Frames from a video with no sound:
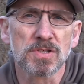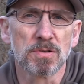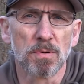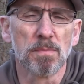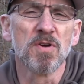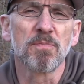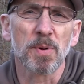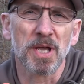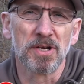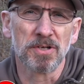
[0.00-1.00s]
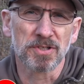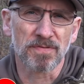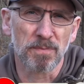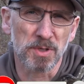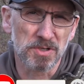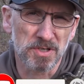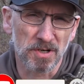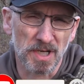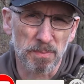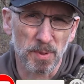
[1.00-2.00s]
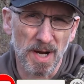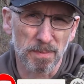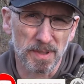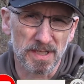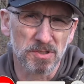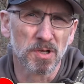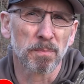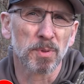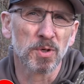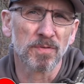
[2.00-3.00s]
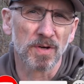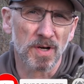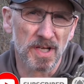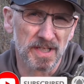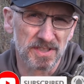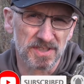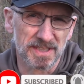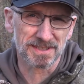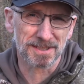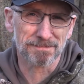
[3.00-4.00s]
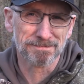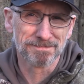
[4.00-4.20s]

to remove predators from your turkey property to improve your hunting season.